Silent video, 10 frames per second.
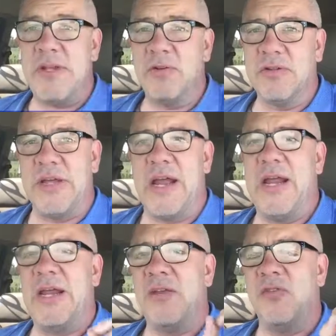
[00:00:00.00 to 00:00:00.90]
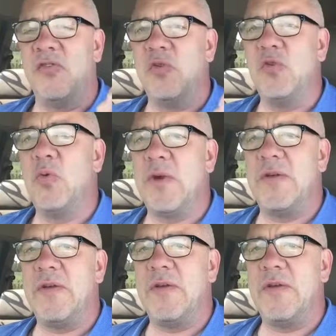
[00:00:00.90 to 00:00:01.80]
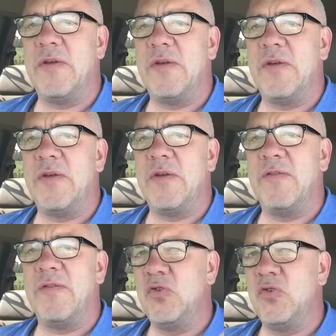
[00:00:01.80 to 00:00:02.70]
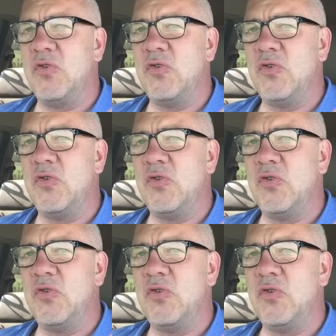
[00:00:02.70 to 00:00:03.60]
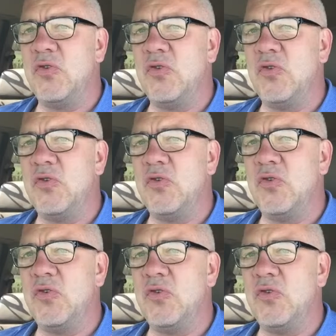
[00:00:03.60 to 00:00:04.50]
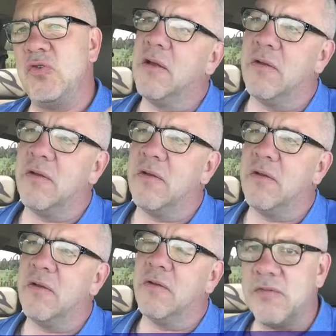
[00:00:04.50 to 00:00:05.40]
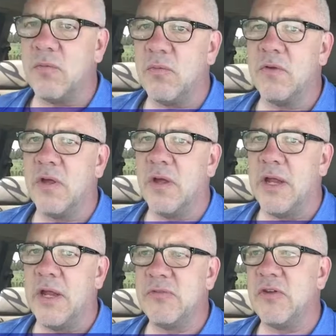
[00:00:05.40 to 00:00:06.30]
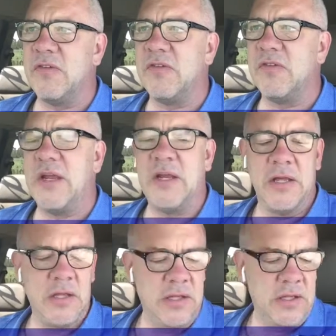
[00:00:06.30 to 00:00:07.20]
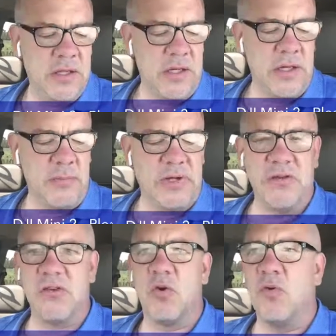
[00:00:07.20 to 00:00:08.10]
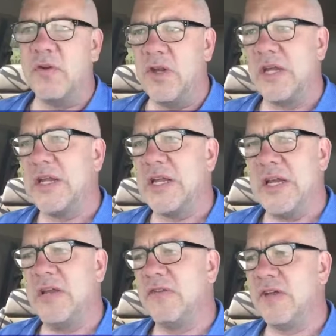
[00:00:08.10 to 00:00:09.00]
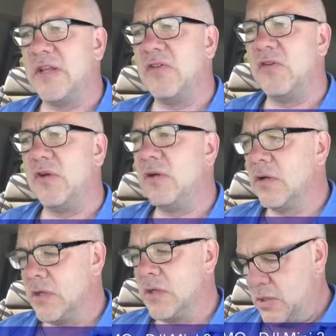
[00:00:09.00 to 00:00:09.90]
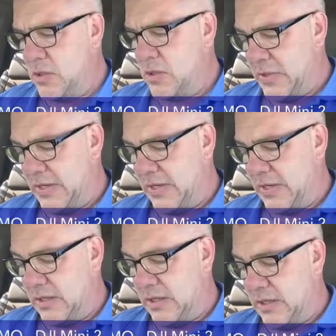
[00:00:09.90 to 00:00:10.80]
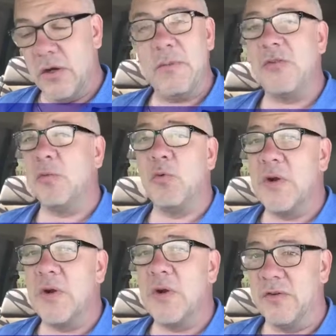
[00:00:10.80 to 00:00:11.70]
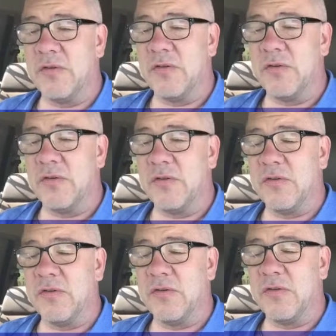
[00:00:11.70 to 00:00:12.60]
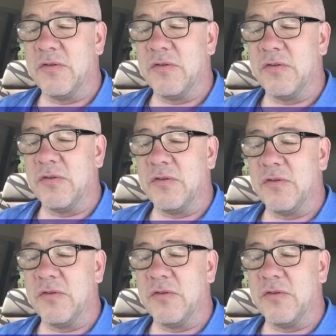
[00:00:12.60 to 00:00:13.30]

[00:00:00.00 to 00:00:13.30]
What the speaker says: Deal Day is June 21st and June 22nd. Unfortunately, only on the US Amazon site because of COVID, not Canadian site this year. But going to be some great deals. So mark that on your calendar, June